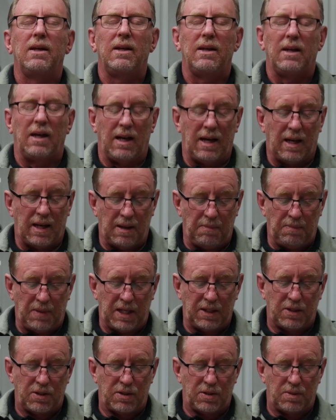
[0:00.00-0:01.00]
Uh,
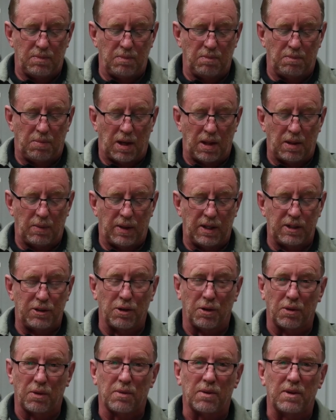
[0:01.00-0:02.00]
that's, by the way,
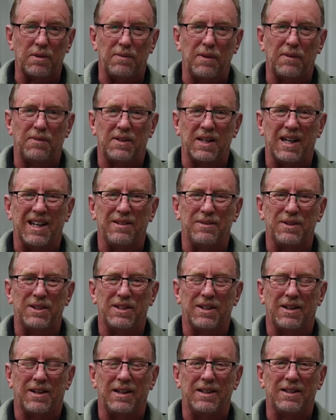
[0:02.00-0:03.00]
John three fifteen, which
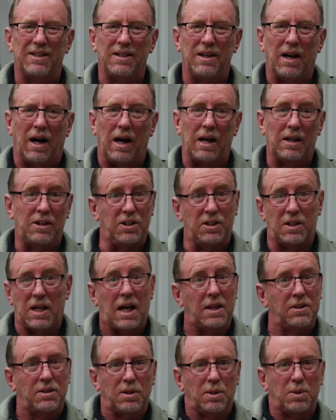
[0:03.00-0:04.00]
I, I just
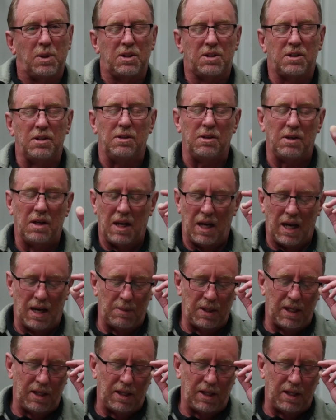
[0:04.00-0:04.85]
asked the question, how many